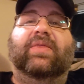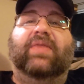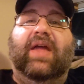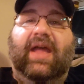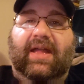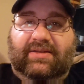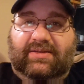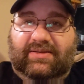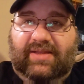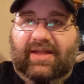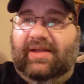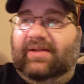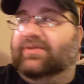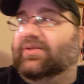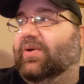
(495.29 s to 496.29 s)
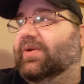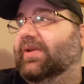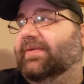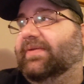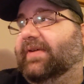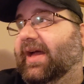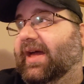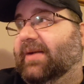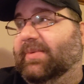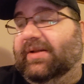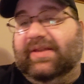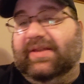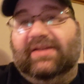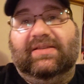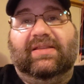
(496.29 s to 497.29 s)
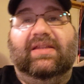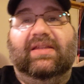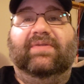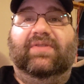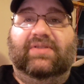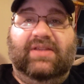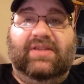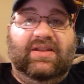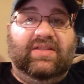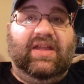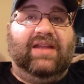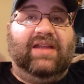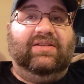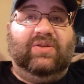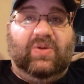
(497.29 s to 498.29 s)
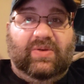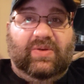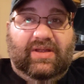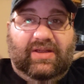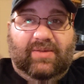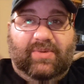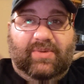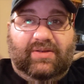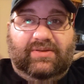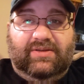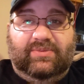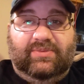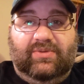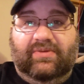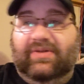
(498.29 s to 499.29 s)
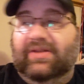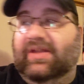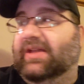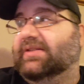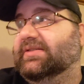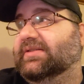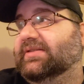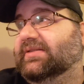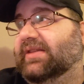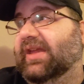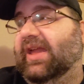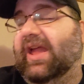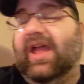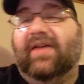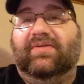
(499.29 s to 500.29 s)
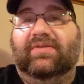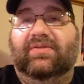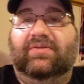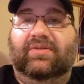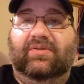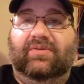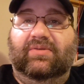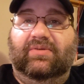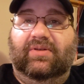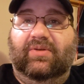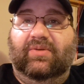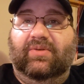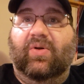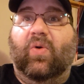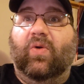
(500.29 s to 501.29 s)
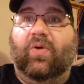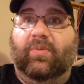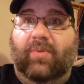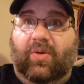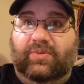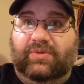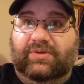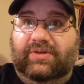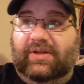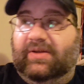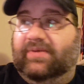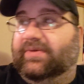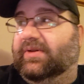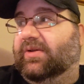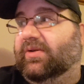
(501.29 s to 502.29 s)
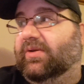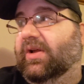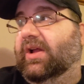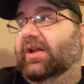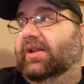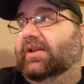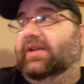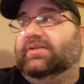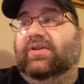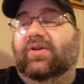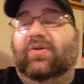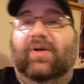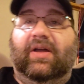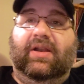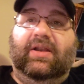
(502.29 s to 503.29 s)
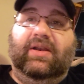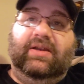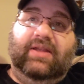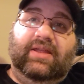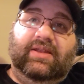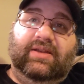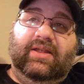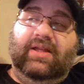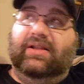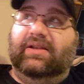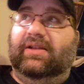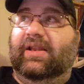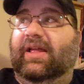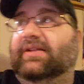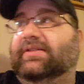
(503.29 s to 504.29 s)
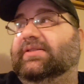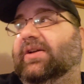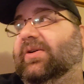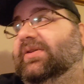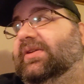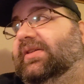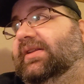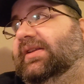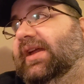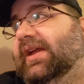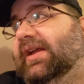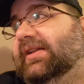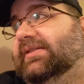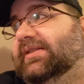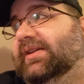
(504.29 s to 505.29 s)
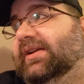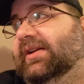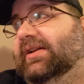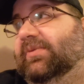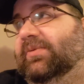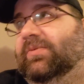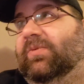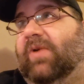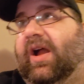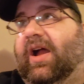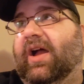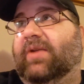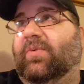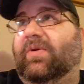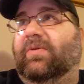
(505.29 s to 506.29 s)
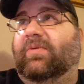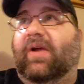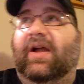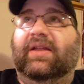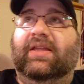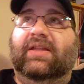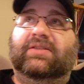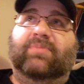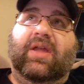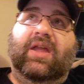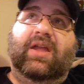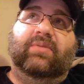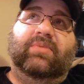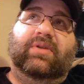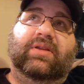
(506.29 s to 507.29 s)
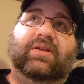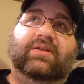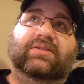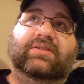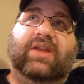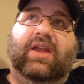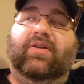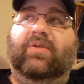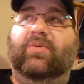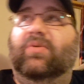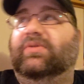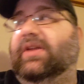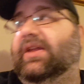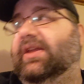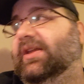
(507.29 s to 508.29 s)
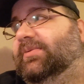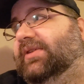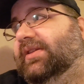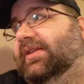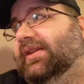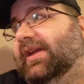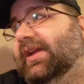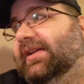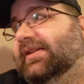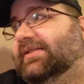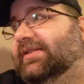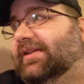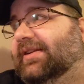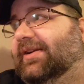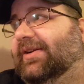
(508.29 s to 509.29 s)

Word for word: That's... I totally forgot about that. If there's anything I don't like about this movie, it's they have to do, you know, the hormone stuff, you know. Let's go out on a date. Let's go to the dance. Ron gets mad because Harry won't take him to the dance.